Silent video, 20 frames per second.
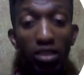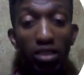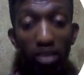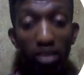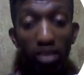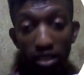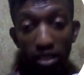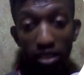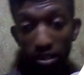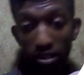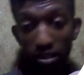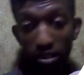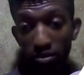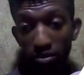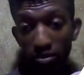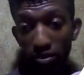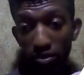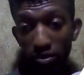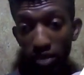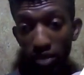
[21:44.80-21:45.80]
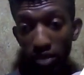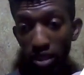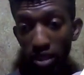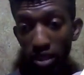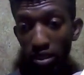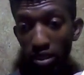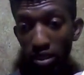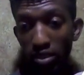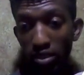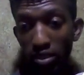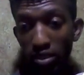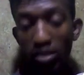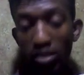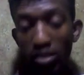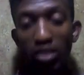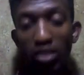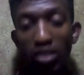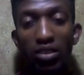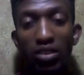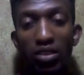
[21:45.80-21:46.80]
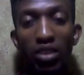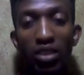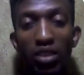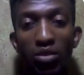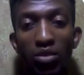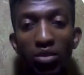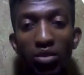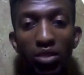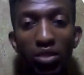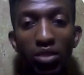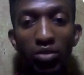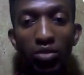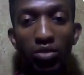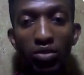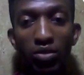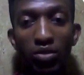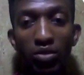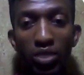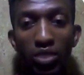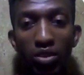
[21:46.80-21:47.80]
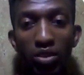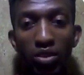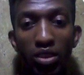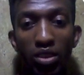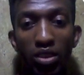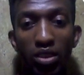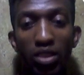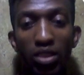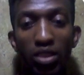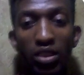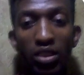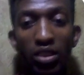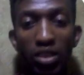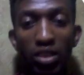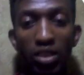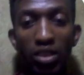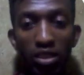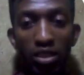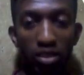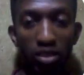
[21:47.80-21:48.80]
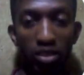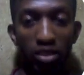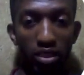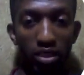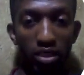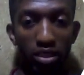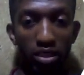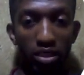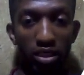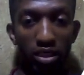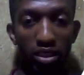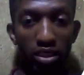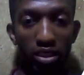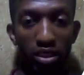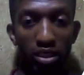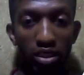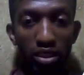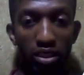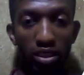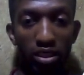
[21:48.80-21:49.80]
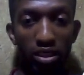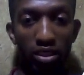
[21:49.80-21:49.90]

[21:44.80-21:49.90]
I am finding the sideways movement. Okay, sell that thing.